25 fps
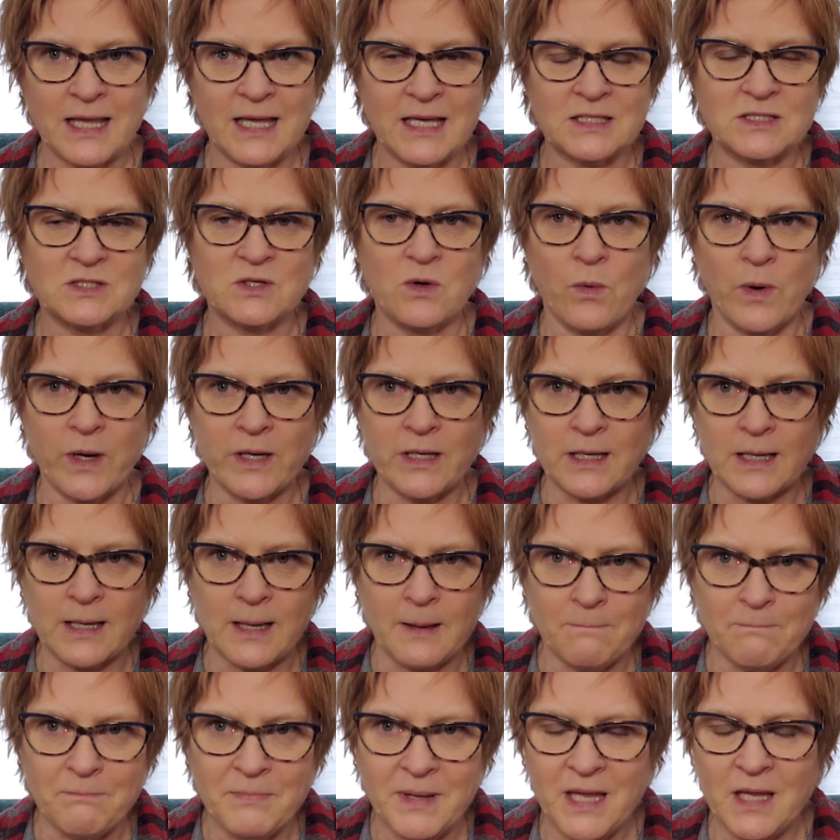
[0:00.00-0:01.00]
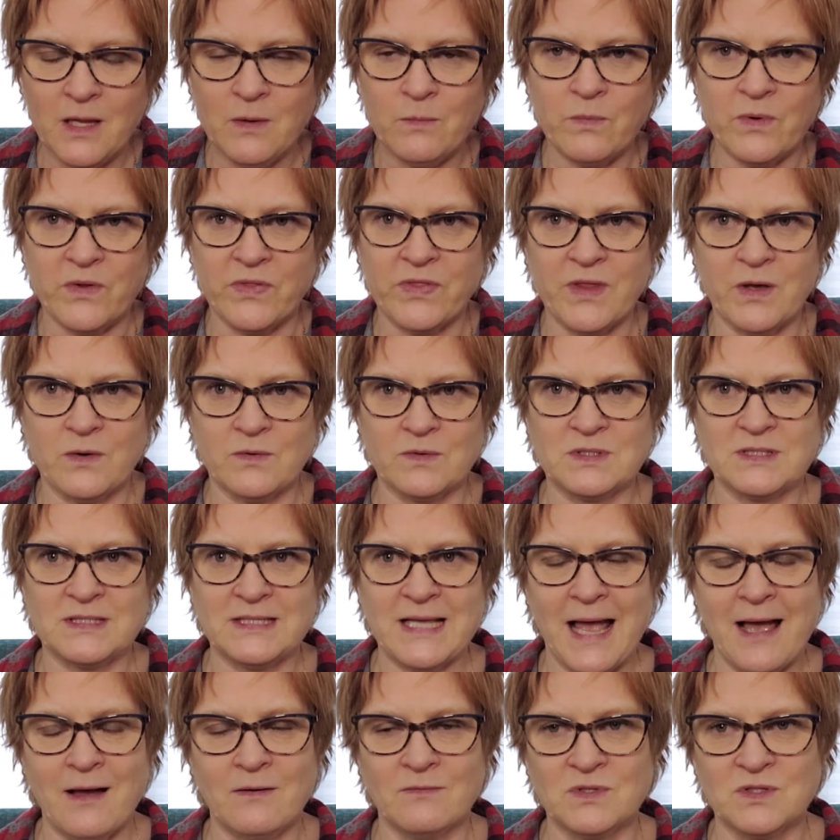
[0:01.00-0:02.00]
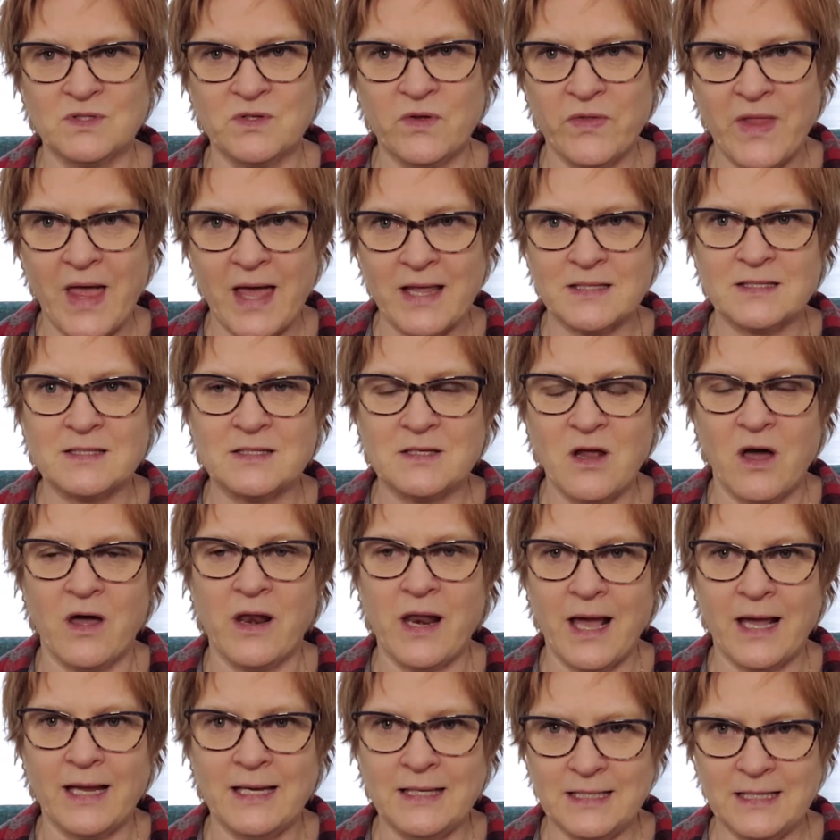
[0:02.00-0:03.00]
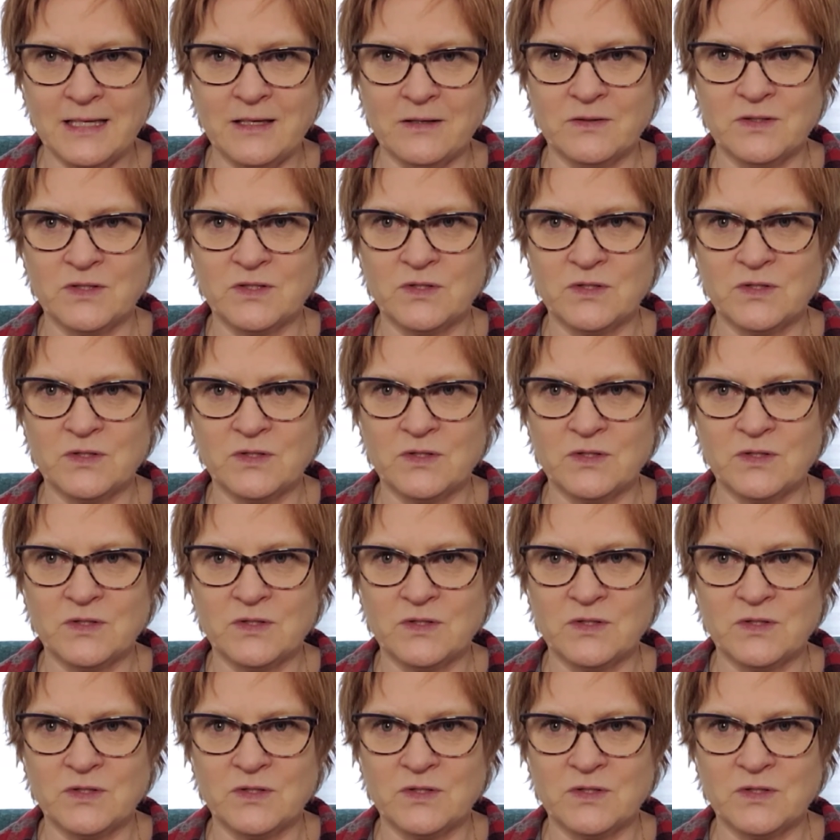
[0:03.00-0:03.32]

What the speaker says: it's going to compete with those sounds. So that's not ideal.